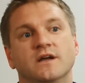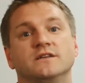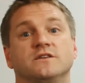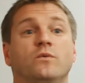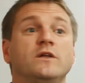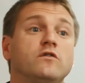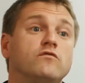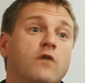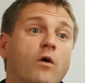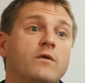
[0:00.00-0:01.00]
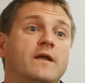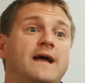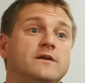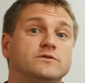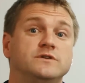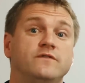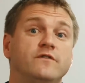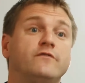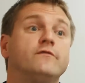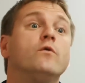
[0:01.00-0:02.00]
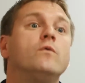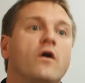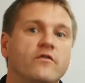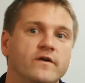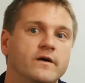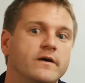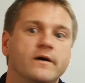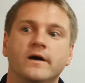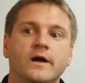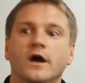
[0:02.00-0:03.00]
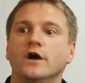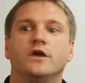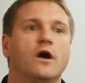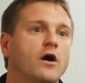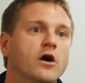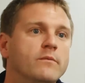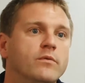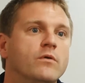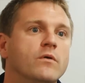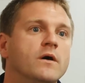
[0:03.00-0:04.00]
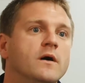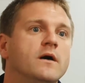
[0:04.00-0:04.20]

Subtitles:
so when you roll an ankle, so if you fall off a curb or